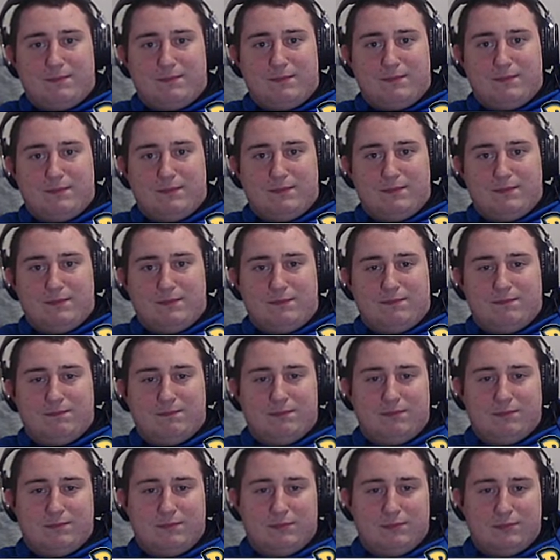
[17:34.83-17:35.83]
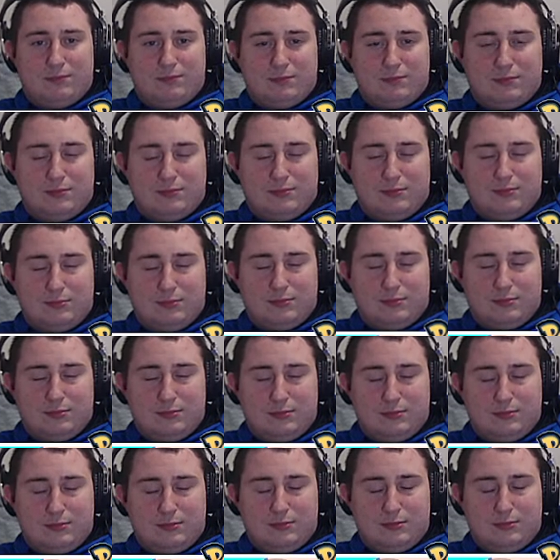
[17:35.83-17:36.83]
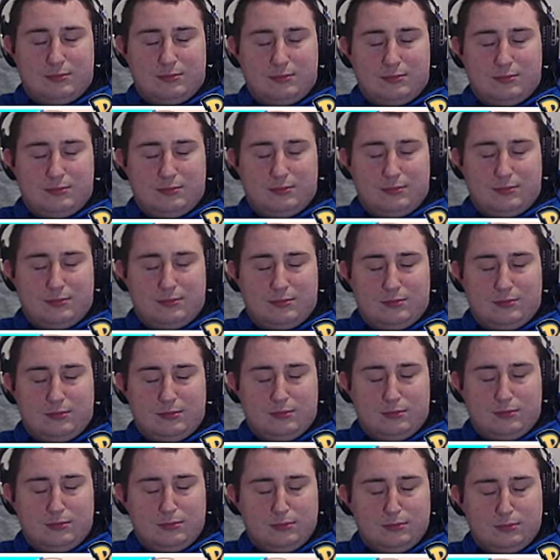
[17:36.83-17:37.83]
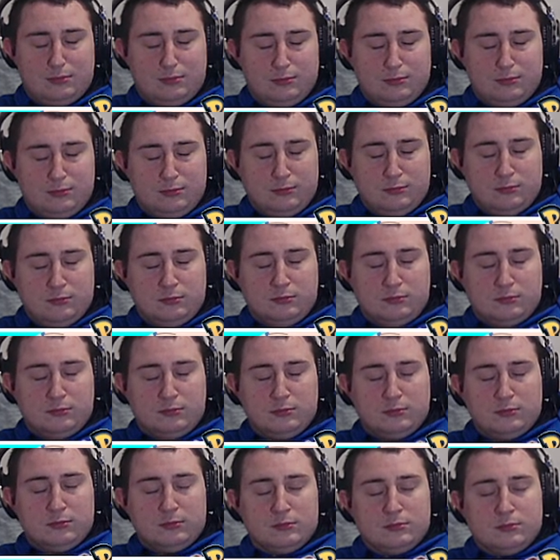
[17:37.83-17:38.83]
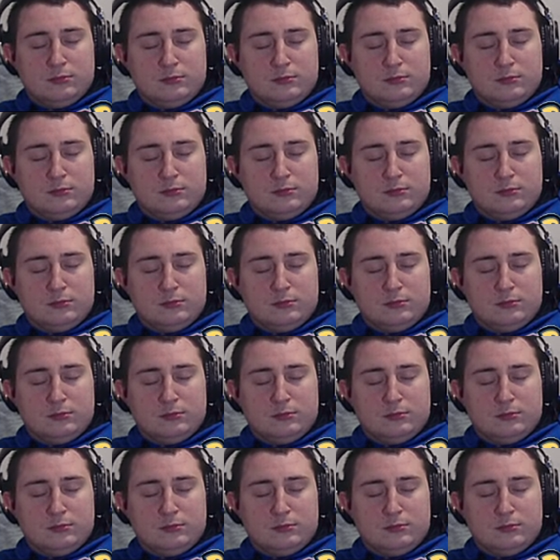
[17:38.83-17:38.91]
Nobody speaks.